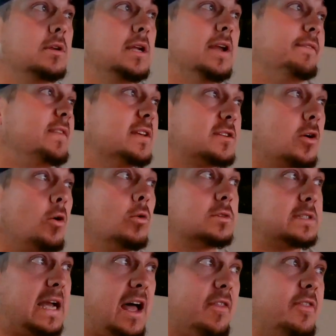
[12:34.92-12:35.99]
if this whole
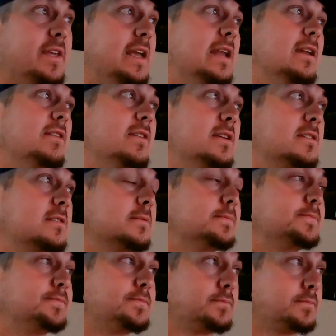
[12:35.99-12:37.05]
south end of this
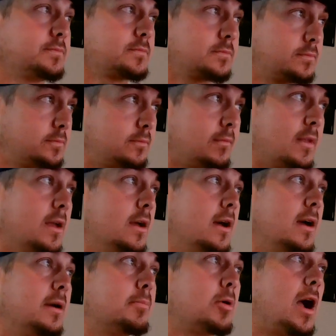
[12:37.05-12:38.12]

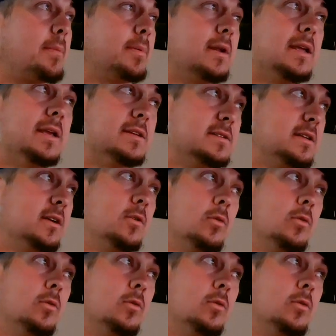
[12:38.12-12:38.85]
property is in